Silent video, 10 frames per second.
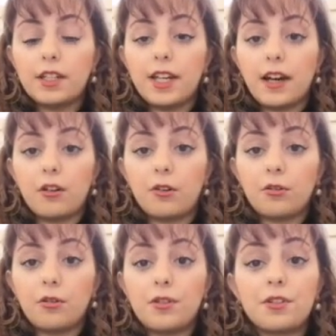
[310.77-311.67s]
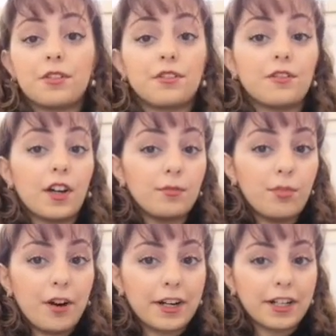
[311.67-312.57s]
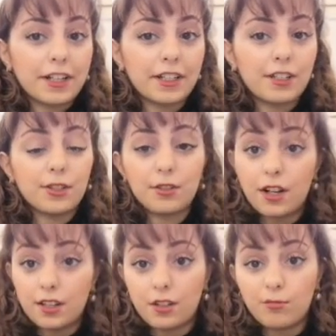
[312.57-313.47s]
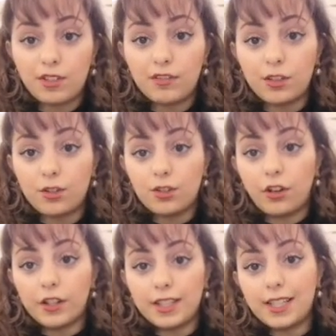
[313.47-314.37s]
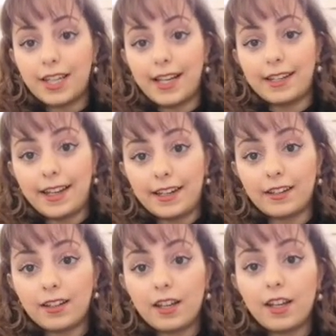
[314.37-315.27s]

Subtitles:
Now, the fun part is you guys could be featured on CNN.